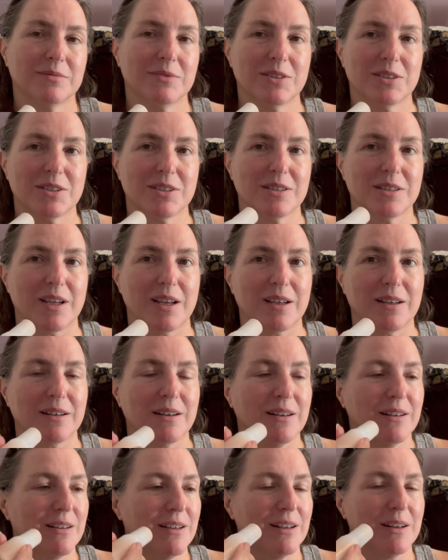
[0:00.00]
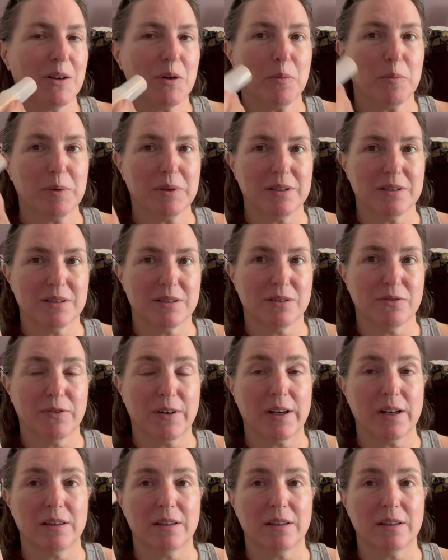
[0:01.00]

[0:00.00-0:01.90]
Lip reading: Just saying, you know, but this is fun,